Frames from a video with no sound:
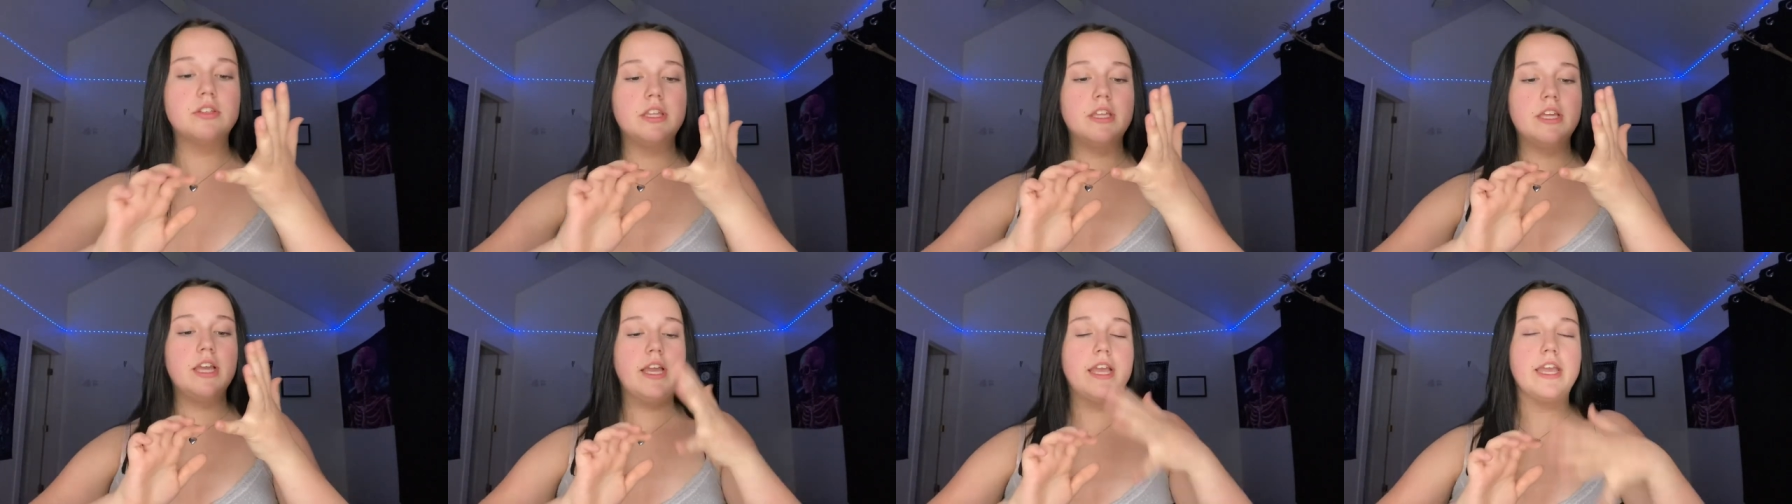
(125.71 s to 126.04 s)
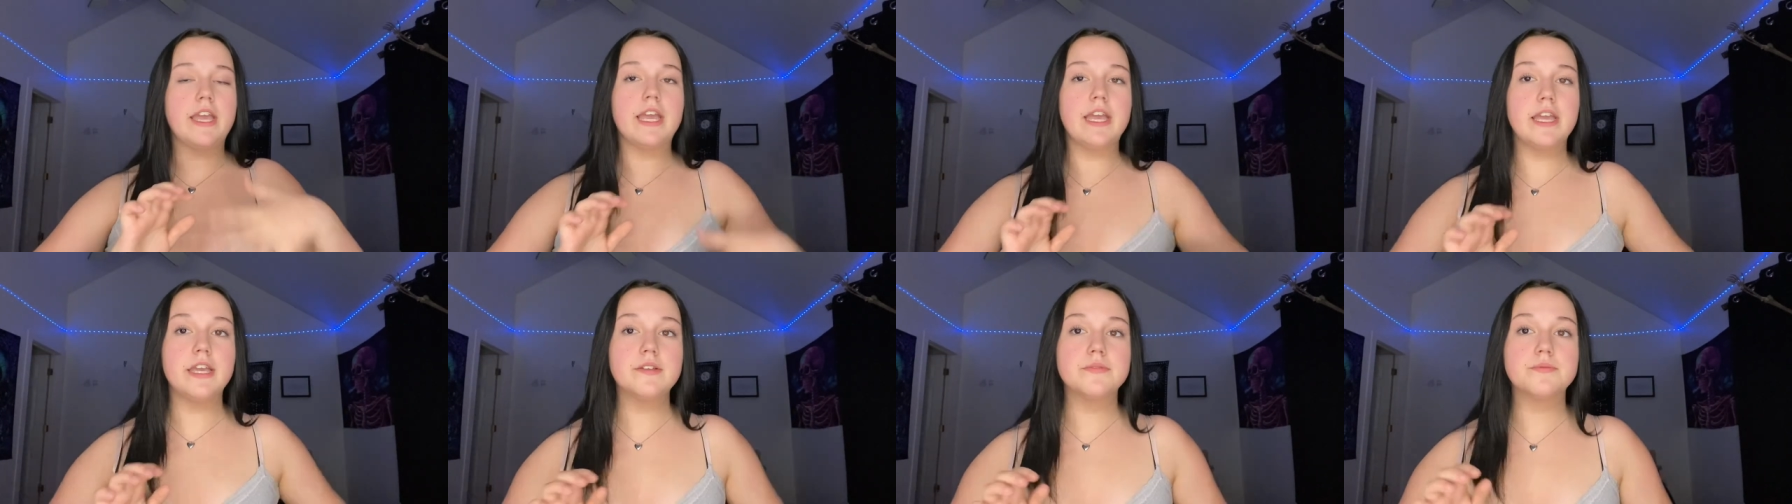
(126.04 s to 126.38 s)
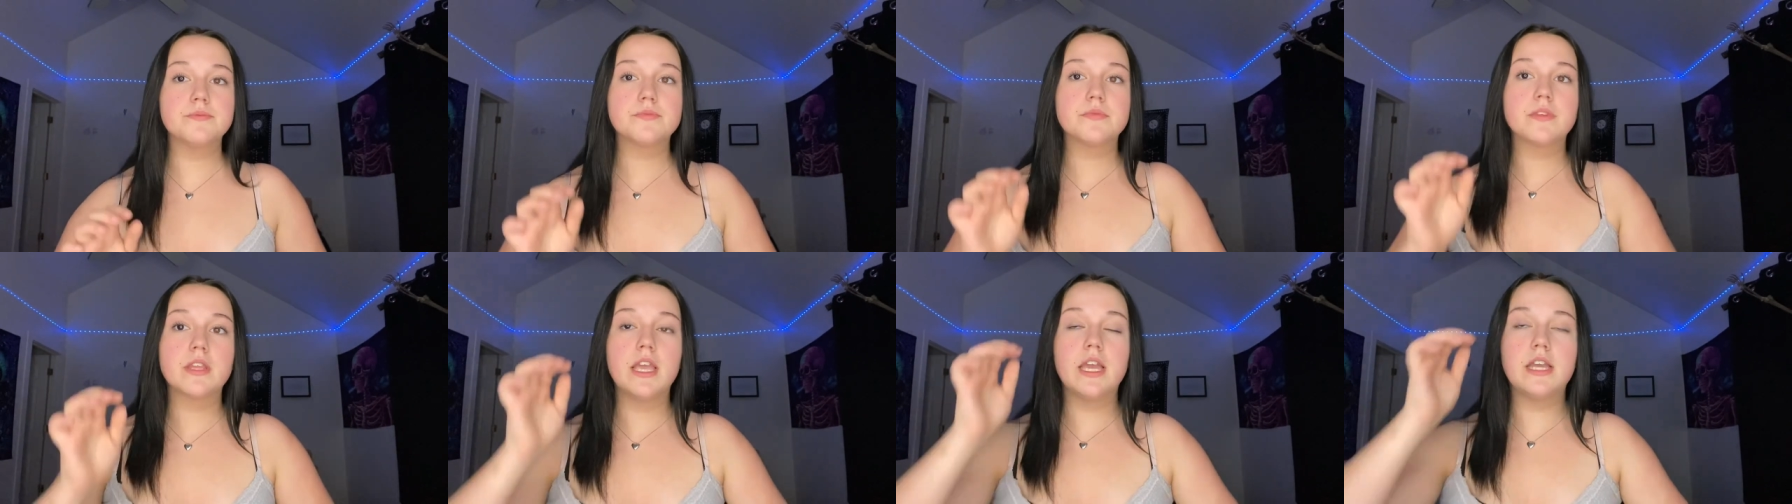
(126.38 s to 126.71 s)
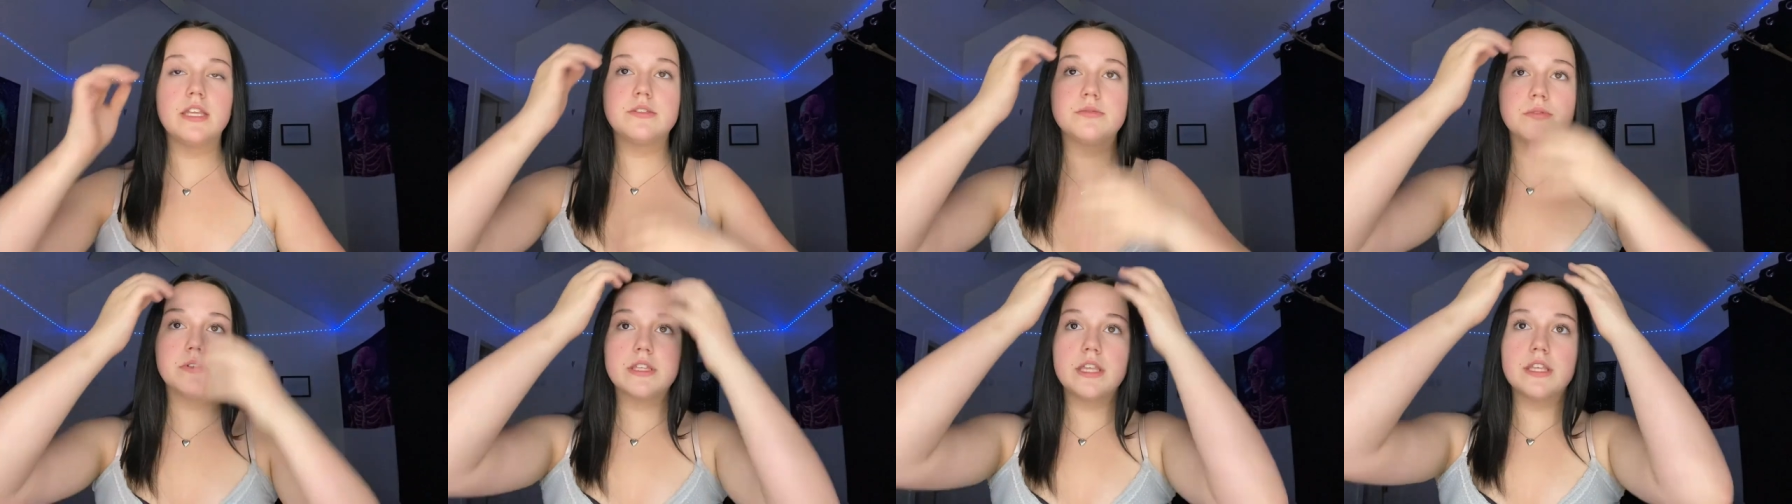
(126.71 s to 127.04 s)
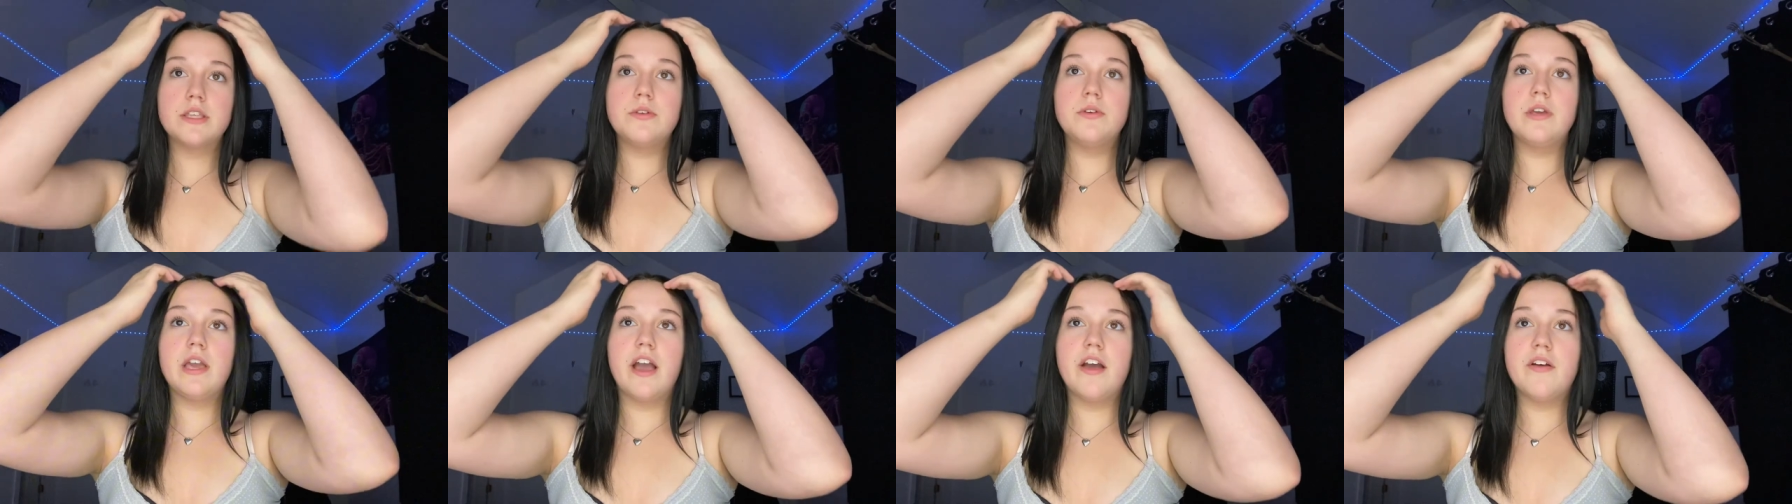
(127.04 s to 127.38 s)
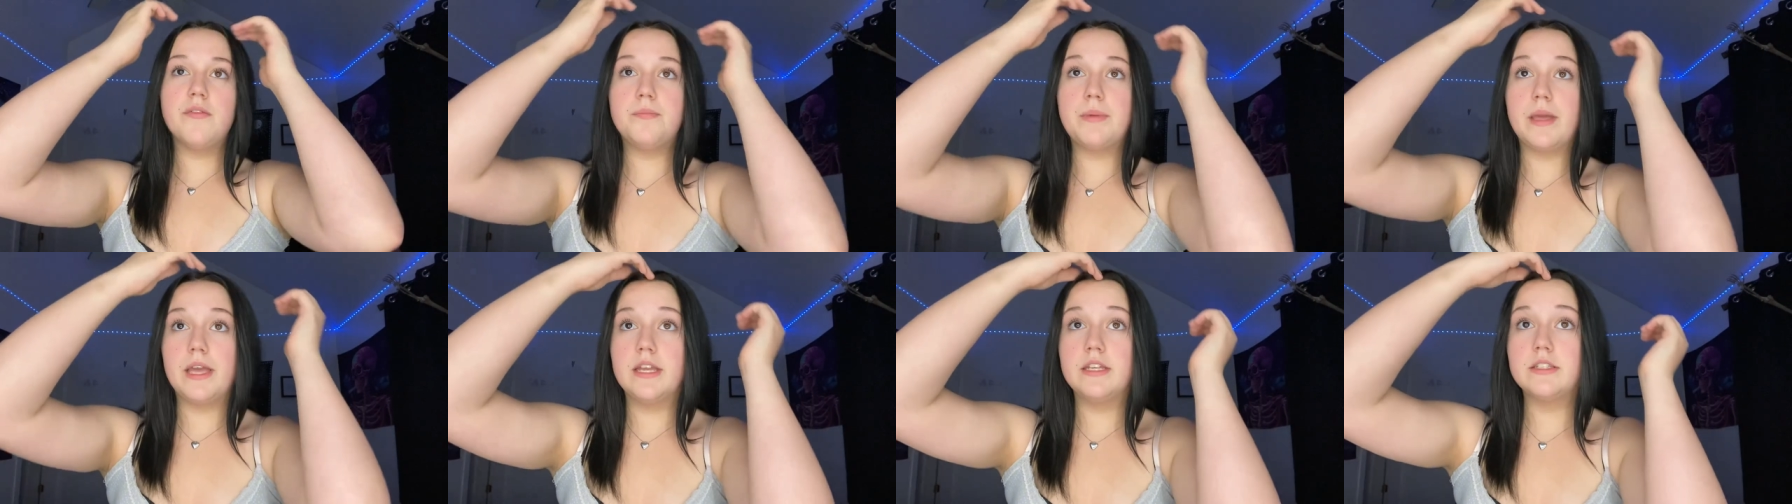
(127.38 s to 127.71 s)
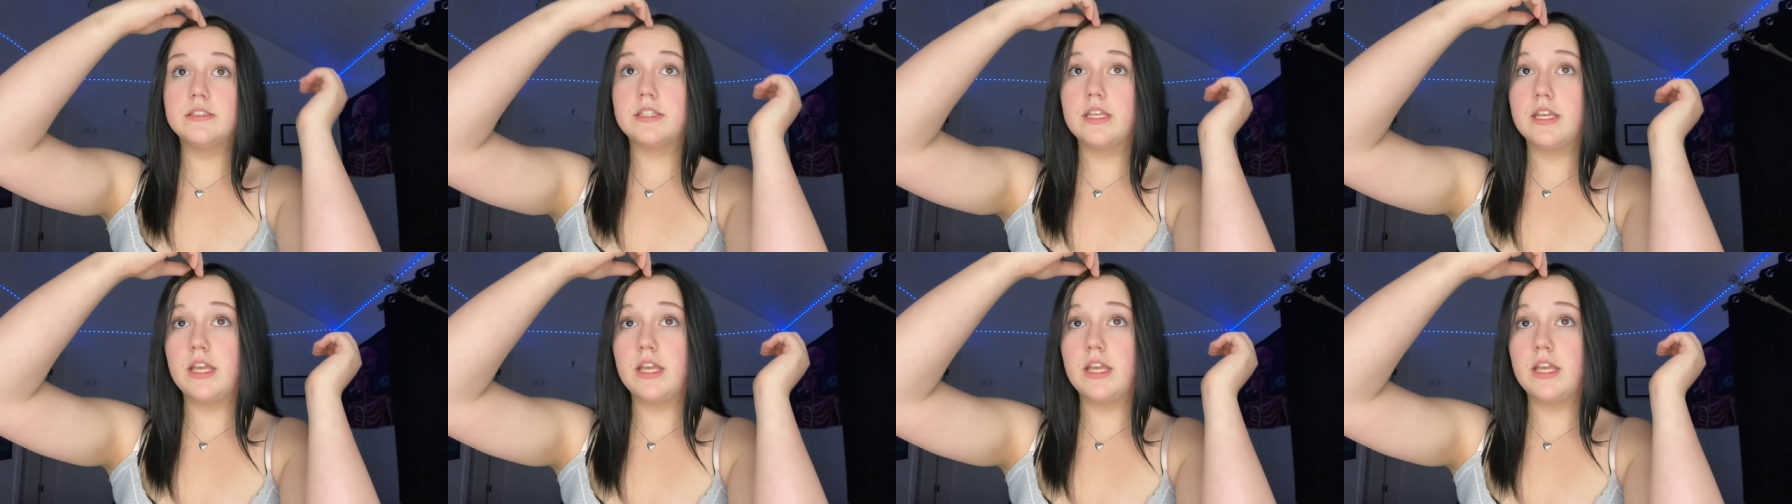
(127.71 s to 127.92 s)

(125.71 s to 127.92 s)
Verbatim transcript: thing I hate is when like you have bangs.